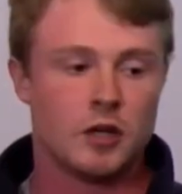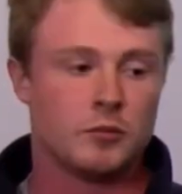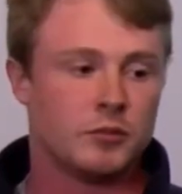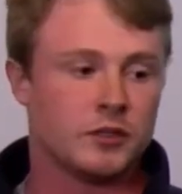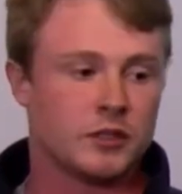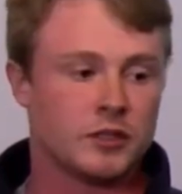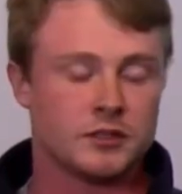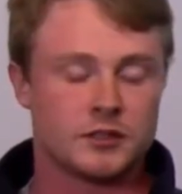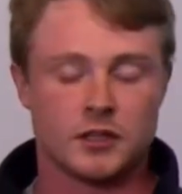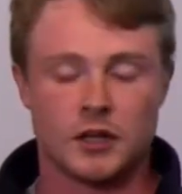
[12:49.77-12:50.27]

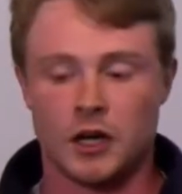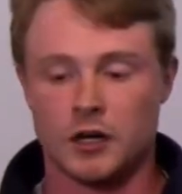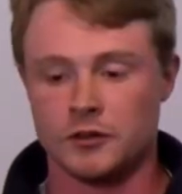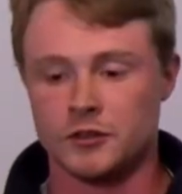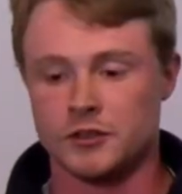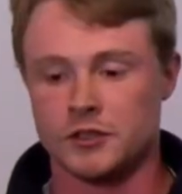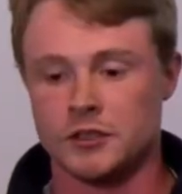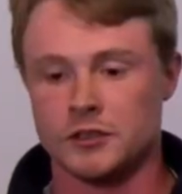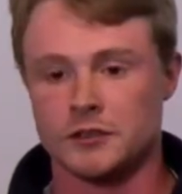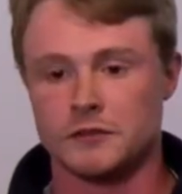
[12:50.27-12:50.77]
because
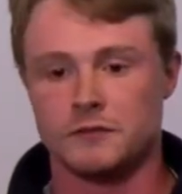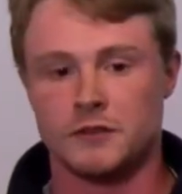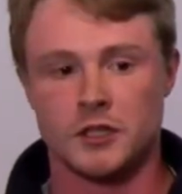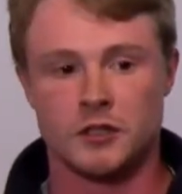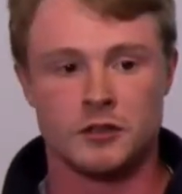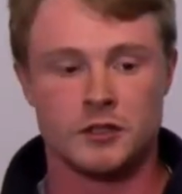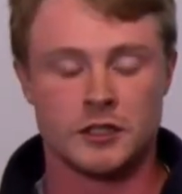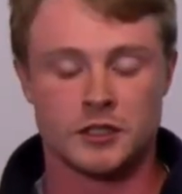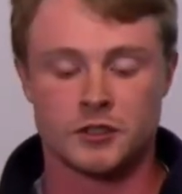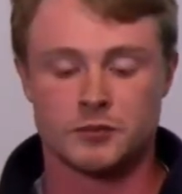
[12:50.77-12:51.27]
hydrogen is a
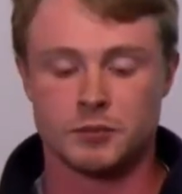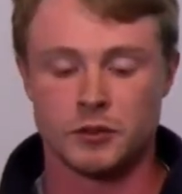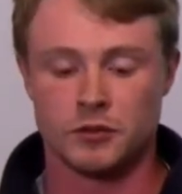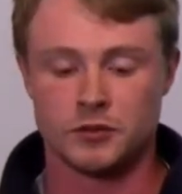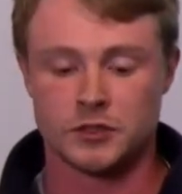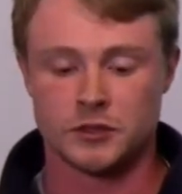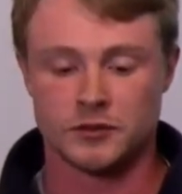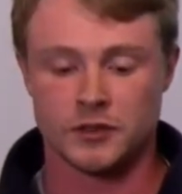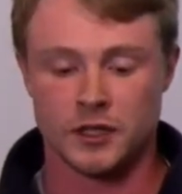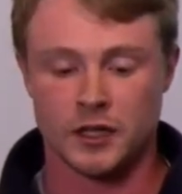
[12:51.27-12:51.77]
very
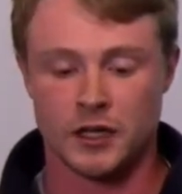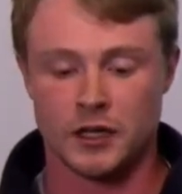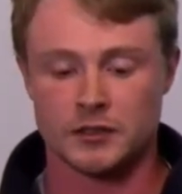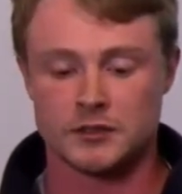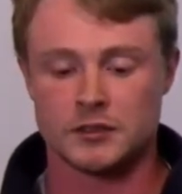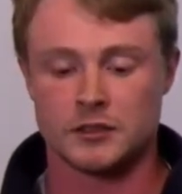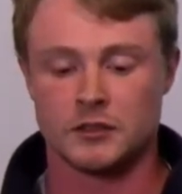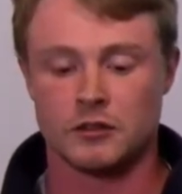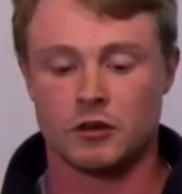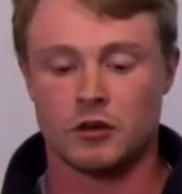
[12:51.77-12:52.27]
explosive
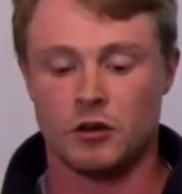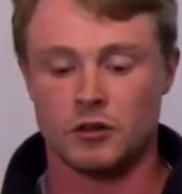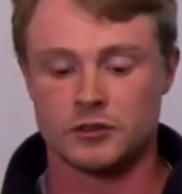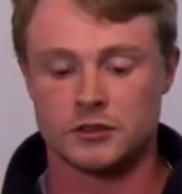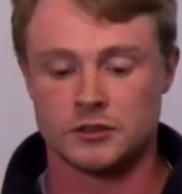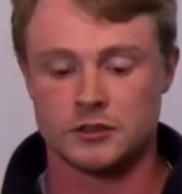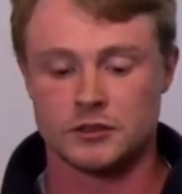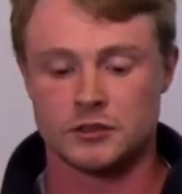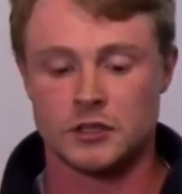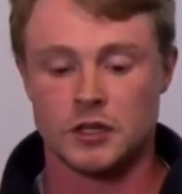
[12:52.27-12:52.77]
gas and
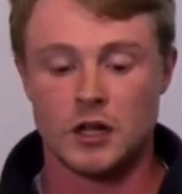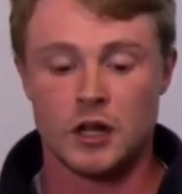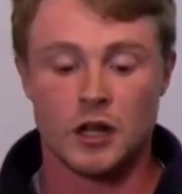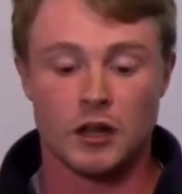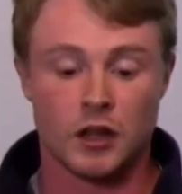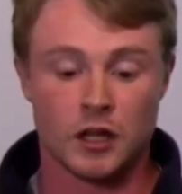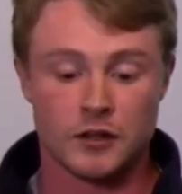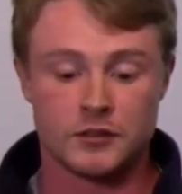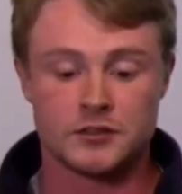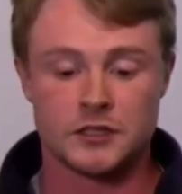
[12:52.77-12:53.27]
causes
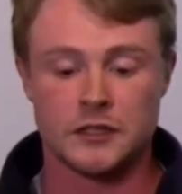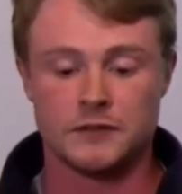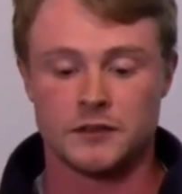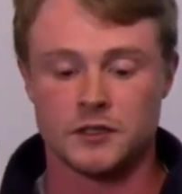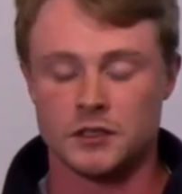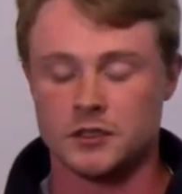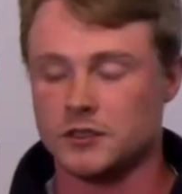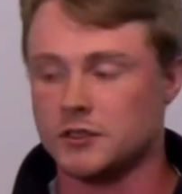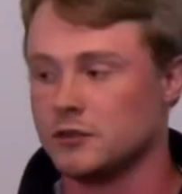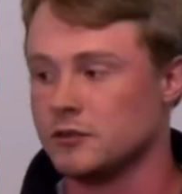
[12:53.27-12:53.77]
a lot of
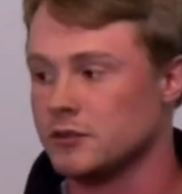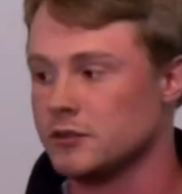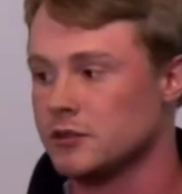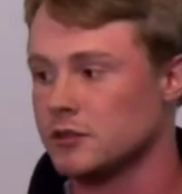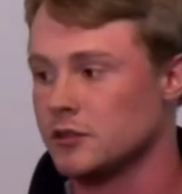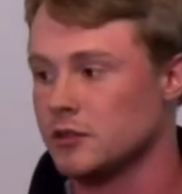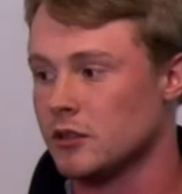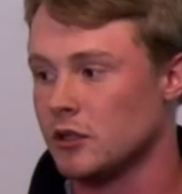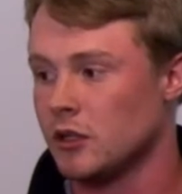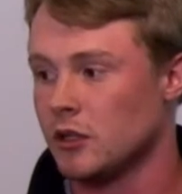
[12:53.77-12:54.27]
safety issues.